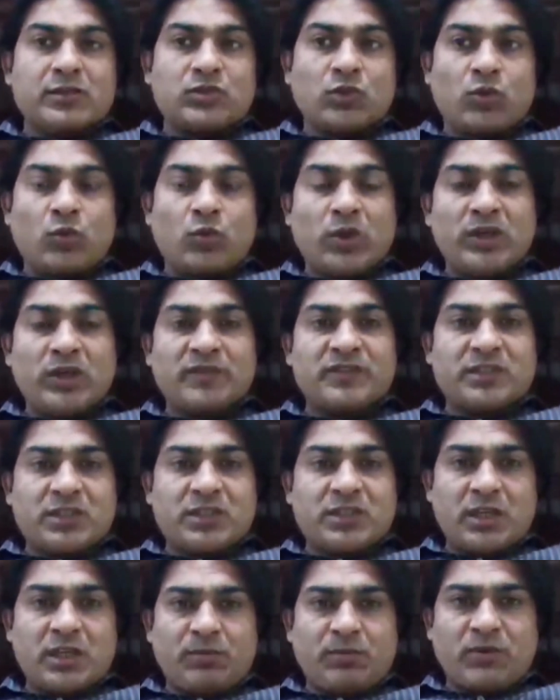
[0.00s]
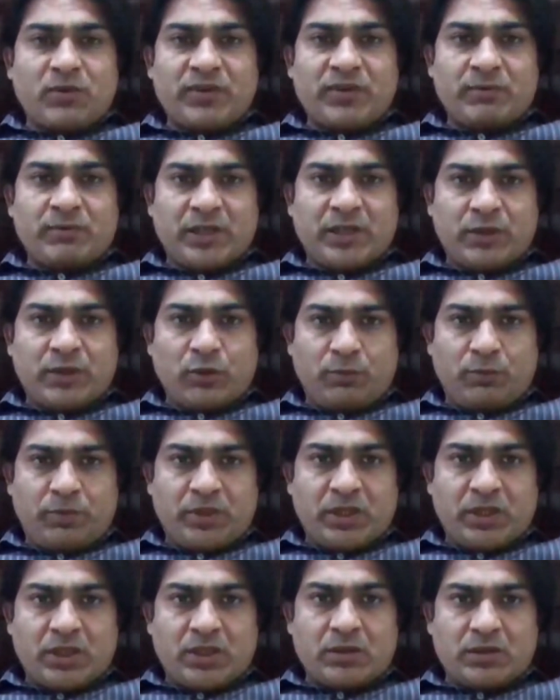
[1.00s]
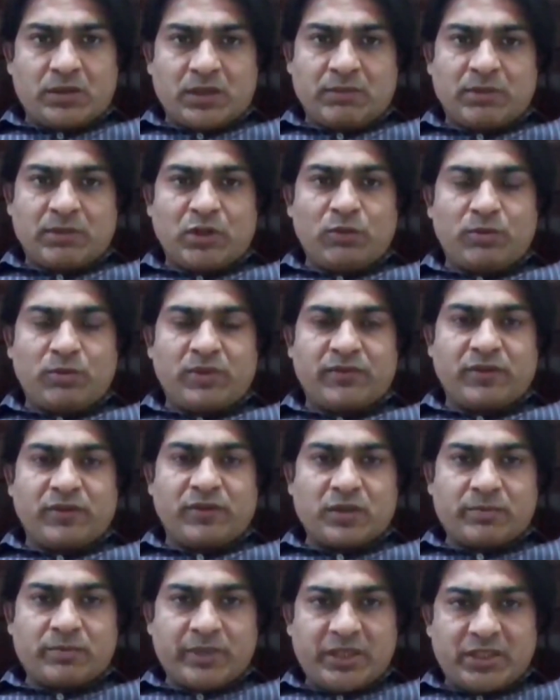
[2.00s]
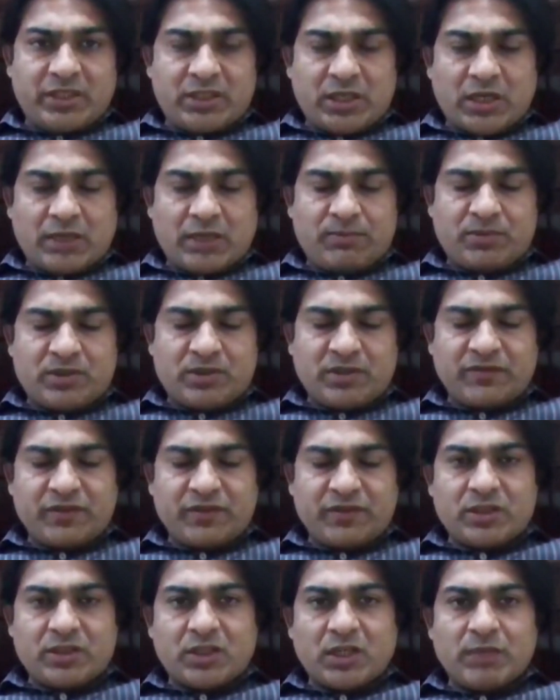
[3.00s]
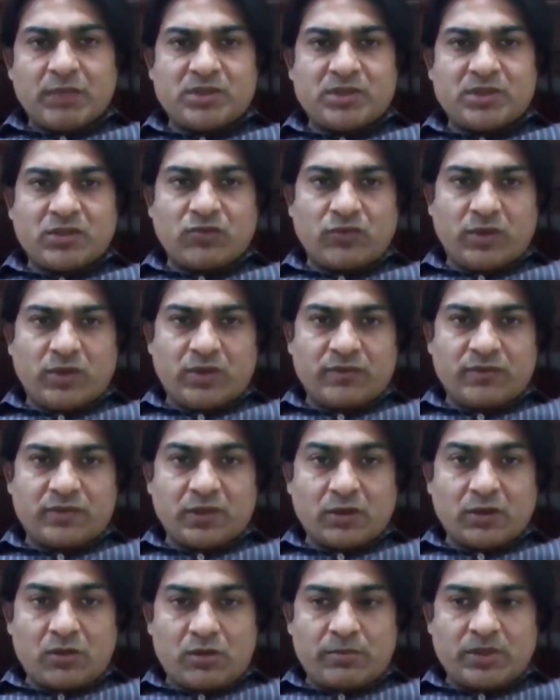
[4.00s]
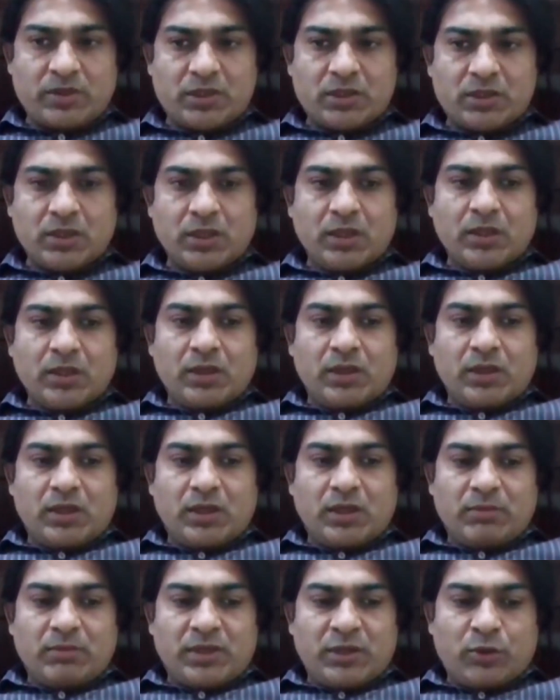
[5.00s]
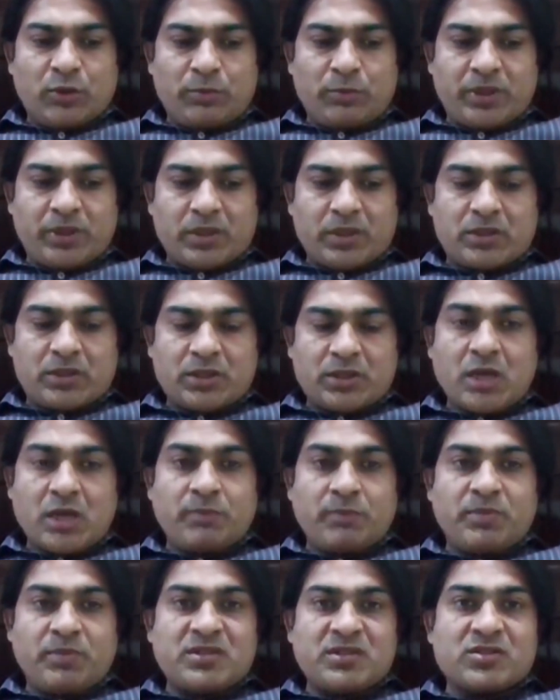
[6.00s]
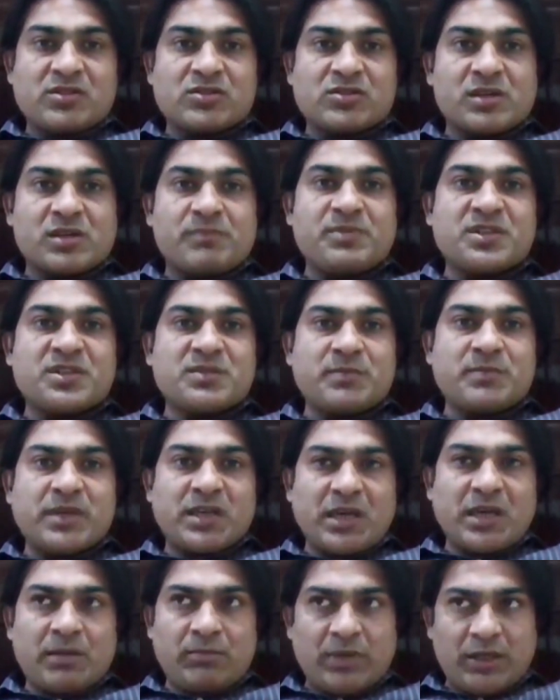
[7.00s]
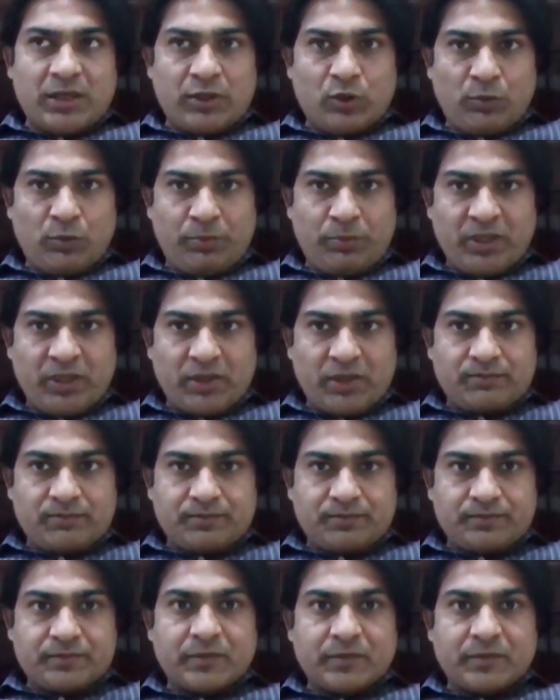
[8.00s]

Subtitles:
So one of the type of amblyopia have got many types, different types, and one of the common amblyopic type is strabismic amblyopia.